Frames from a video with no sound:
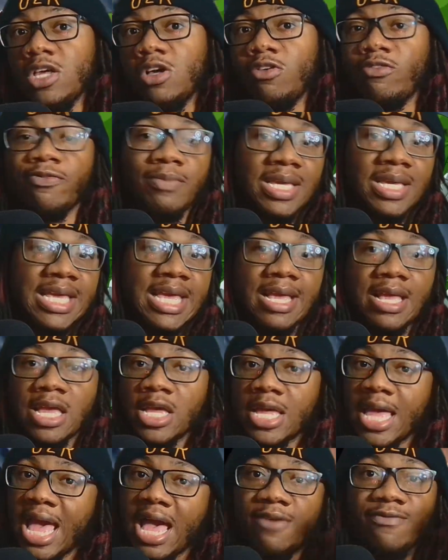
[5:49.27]
of me
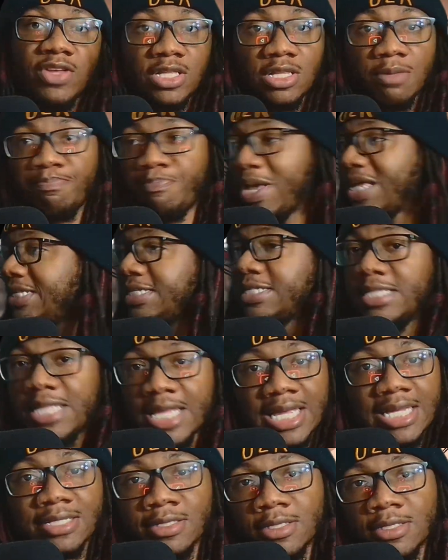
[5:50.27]
having the best
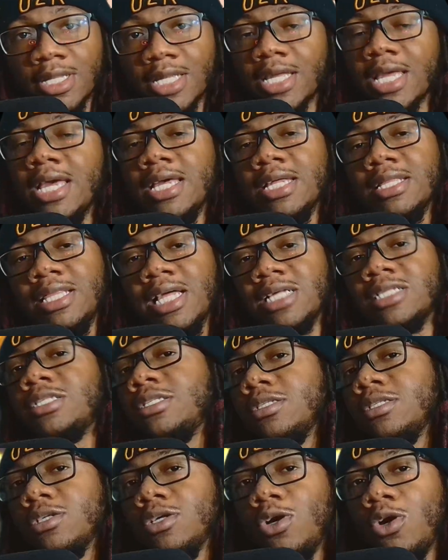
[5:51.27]
this. Like,
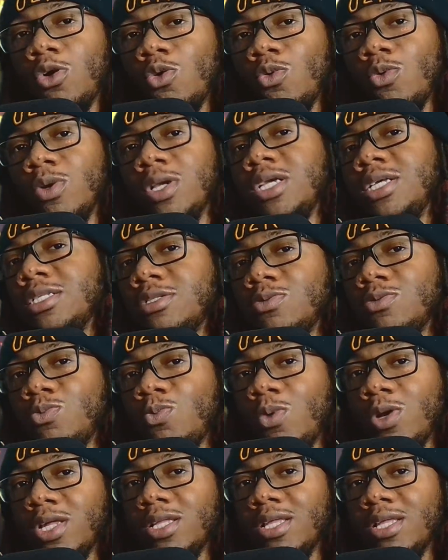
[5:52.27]
that's always what